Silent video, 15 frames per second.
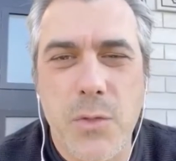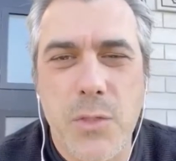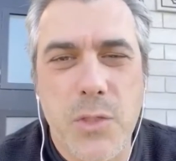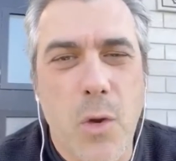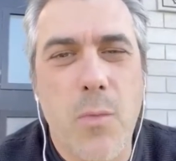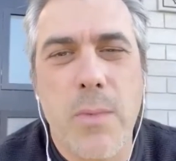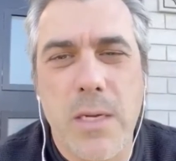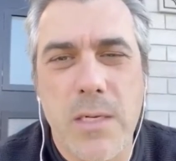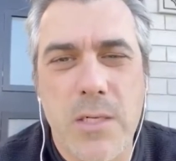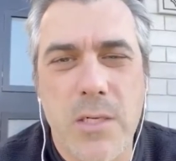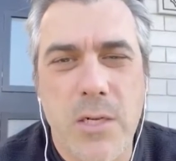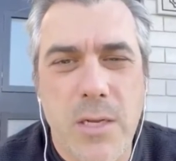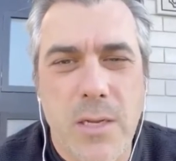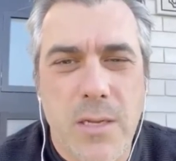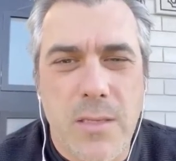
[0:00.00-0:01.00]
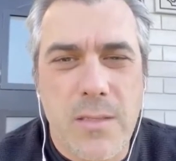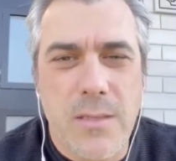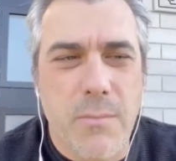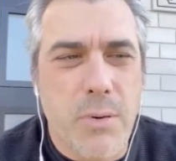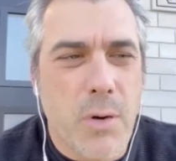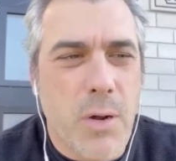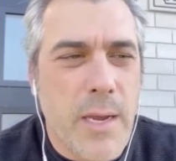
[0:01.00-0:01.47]
so much to
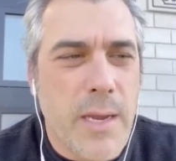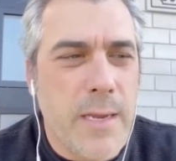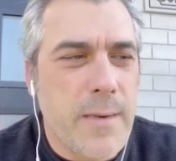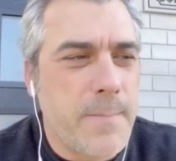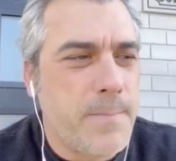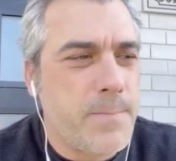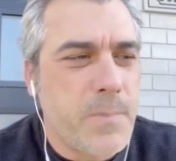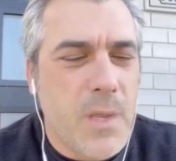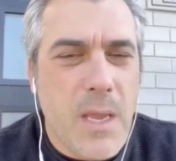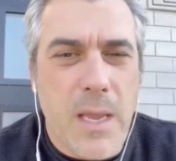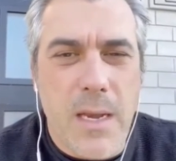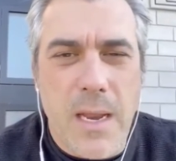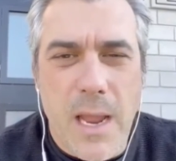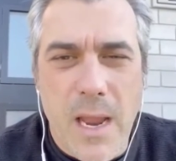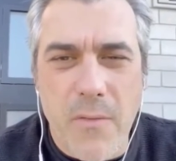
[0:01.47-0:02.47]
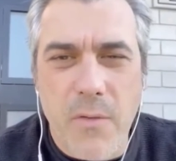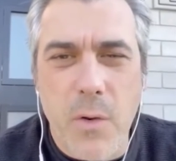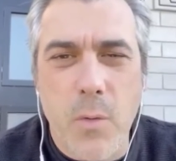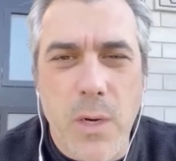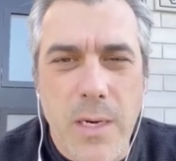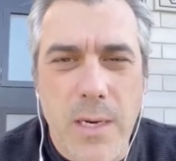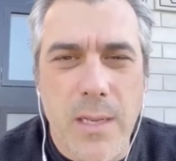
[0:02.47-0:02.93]
Brian and
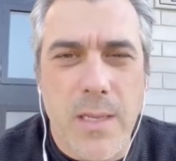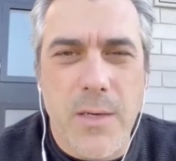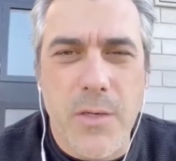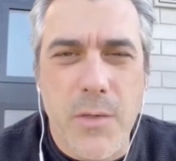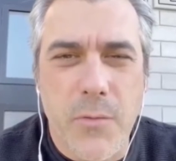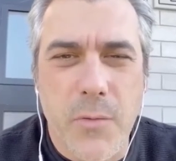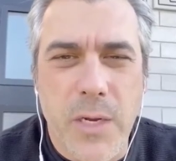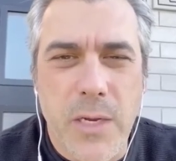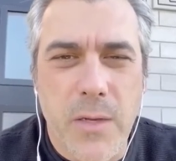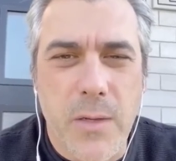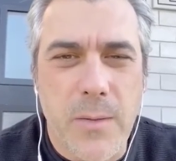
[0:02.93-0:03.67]
everyone at London Real